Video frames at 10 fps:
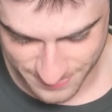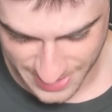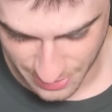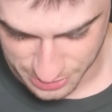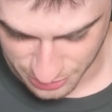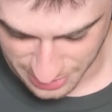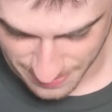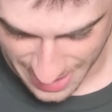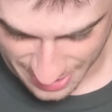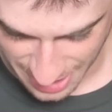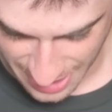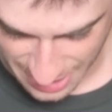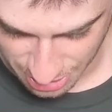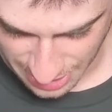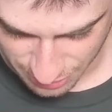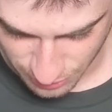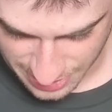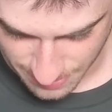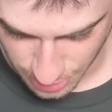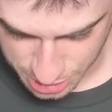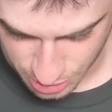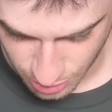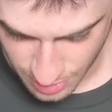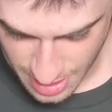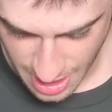It was really bad. I got like really emotional.